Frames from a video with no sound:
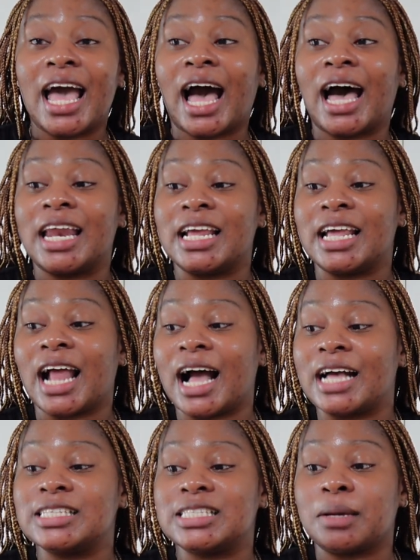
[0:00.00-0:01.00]
and it
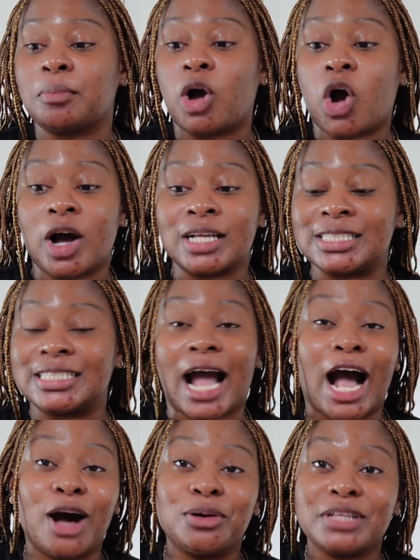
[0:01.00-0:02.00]
has some cost
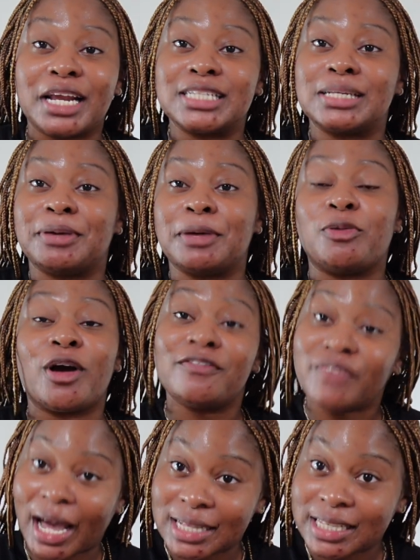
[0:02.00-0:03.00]
down that is a bit more
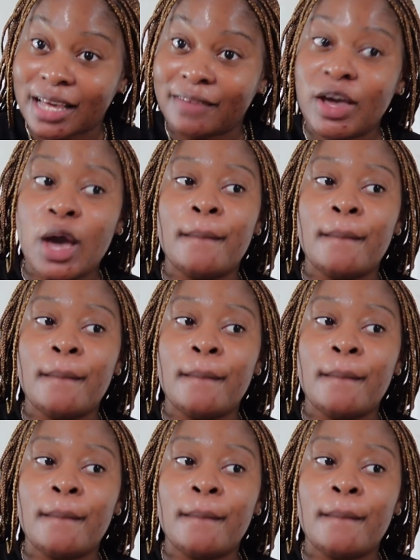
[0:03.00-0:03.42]
effective,